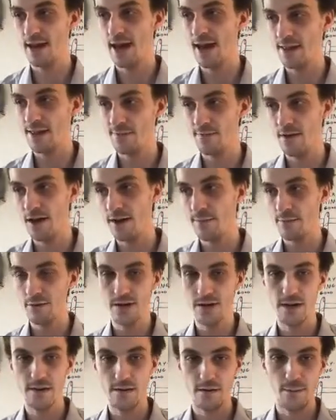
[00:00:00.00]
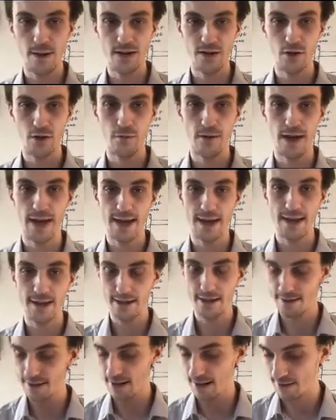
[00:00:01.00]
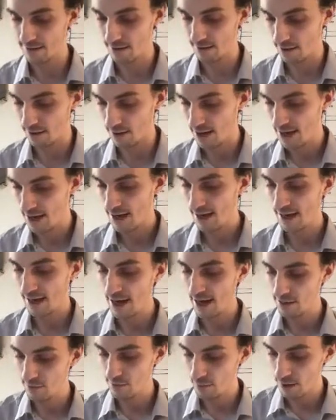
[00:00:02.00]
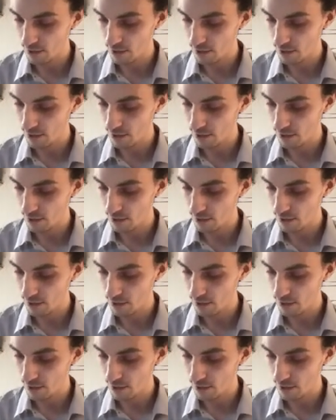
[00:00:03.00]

has finite projective dimension over A in the sense that it has a